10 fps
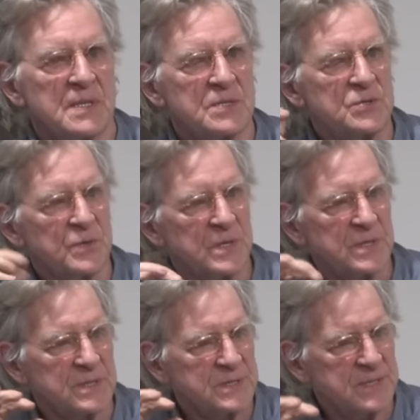is
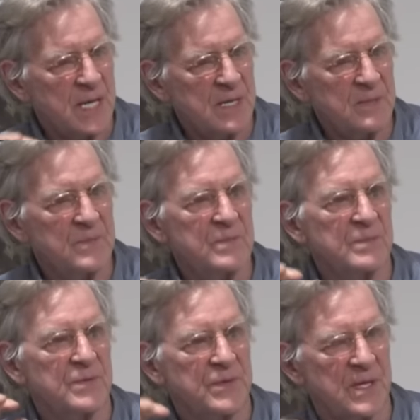doing the
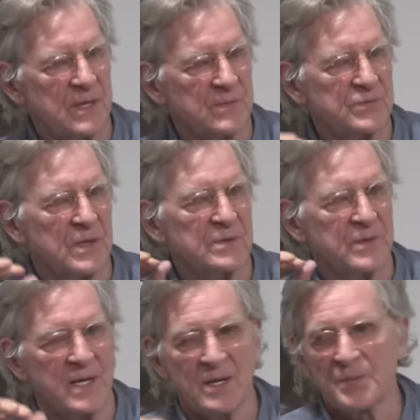same thing of trying
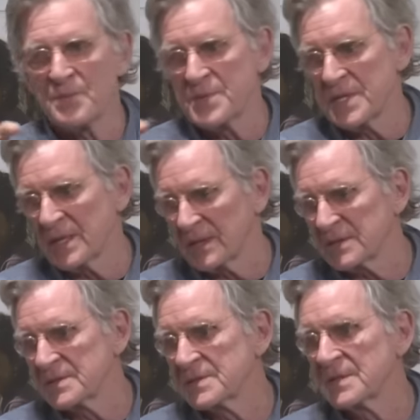to help
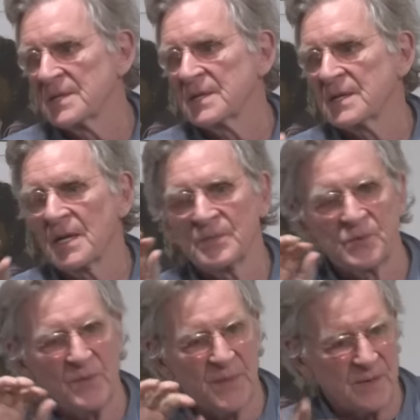beings come
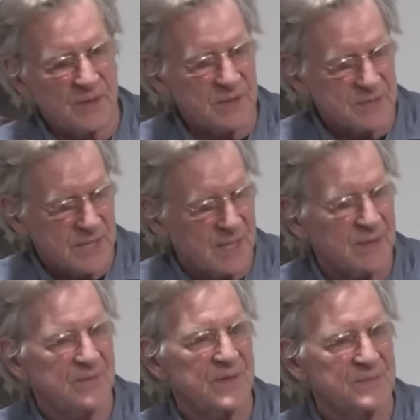to a better
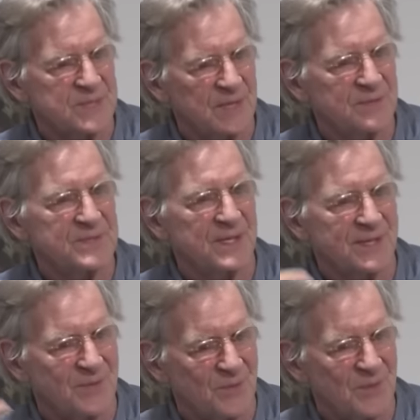understanding of themselves
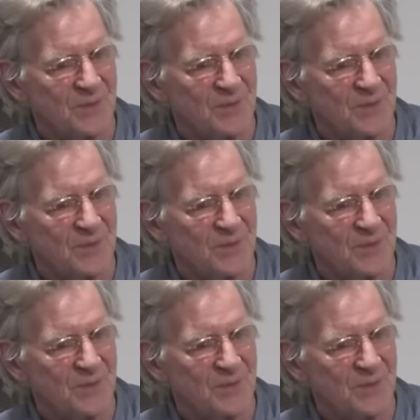and their